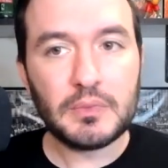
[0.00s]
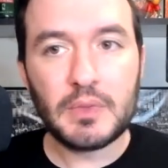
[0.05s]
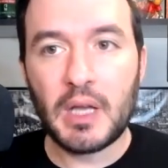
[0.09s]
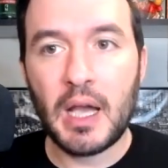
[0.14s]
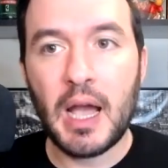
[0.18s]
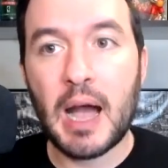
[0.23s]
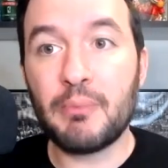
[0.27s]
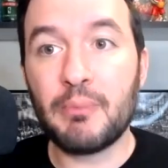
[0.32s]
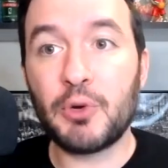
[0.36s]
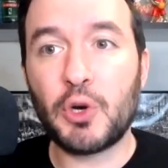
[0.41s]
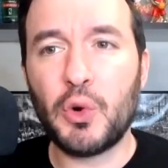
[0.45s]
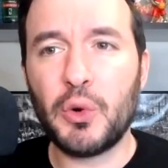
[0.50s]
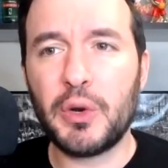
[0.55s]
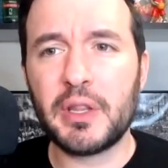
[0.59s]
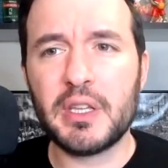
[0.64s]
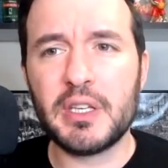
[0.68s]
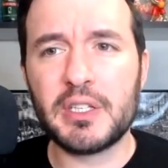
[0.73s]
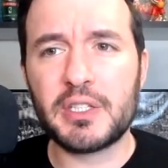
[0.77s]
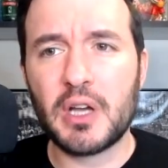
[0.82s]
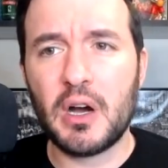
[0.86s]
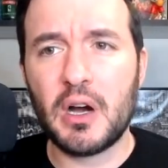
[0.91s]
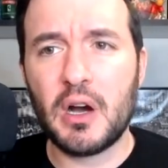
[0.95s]
I'm recording
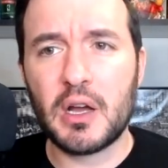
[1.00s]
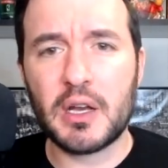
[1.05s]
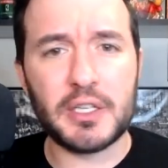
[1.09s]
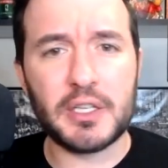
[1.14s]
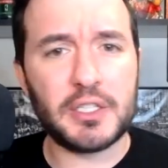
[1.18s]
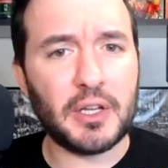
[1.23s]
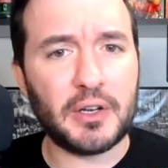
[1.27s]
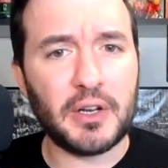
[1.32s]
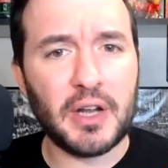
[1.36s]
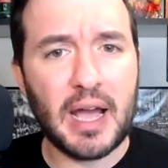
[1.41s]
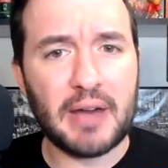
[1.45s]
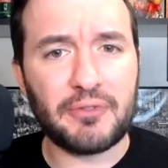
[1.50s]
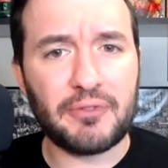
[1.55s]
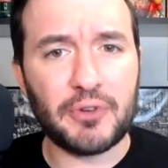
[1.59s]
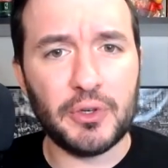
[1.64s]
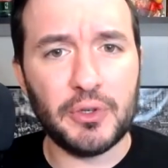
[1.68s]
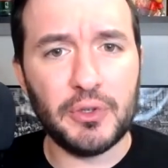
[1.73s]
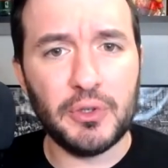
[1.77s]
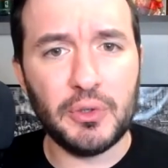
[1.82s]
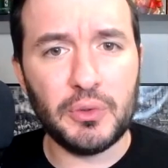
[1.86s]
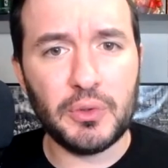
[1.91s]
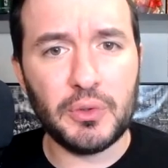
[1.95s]
this on a Sunday
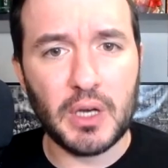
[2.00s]
afternoon.